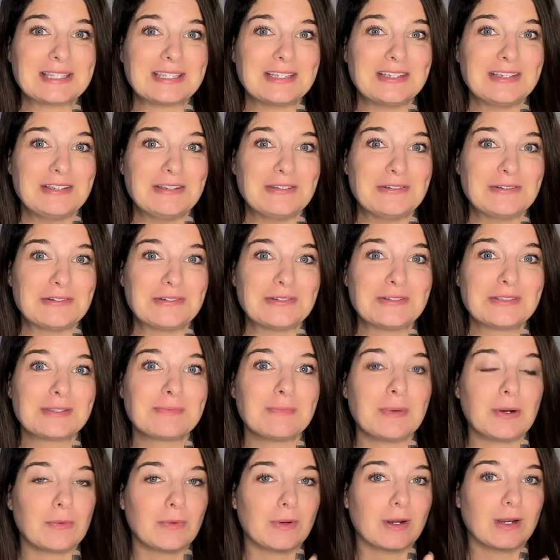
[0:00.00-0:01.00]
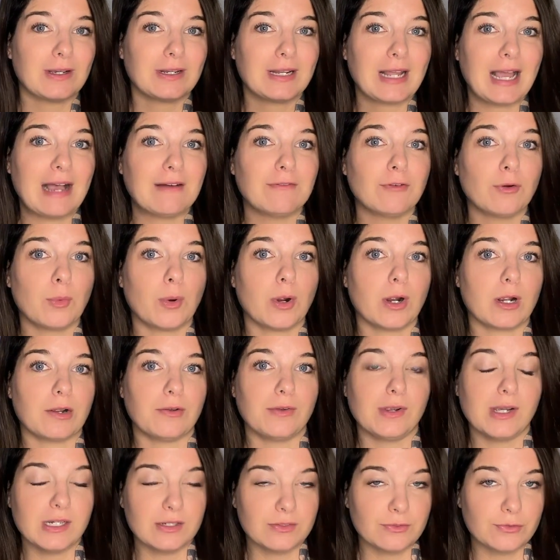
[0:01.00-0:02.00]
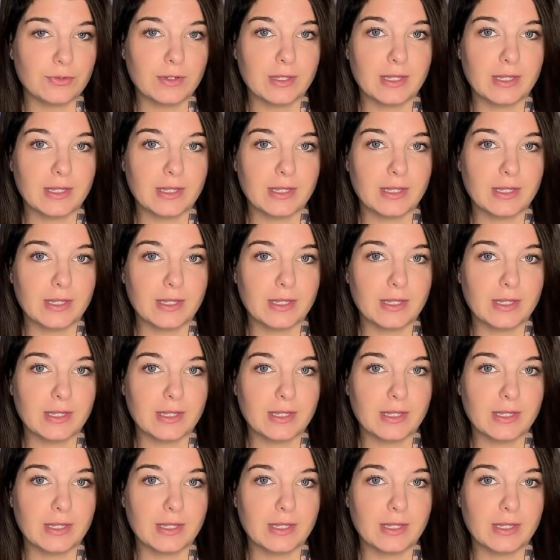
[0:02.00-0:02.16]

to use, but we're gonna have a workaround for